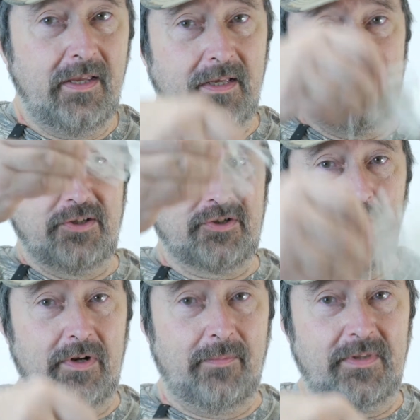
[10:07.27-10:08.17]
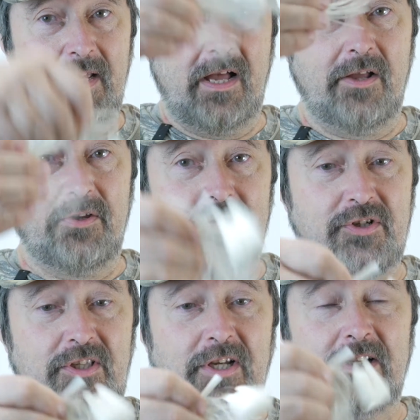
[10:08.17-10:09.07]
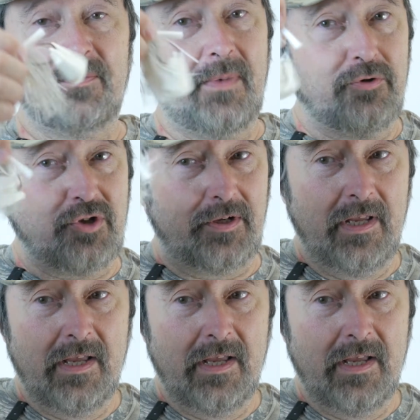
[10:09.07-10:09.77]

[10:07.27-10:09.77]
As it's going up and down, you're going to see tons of motion.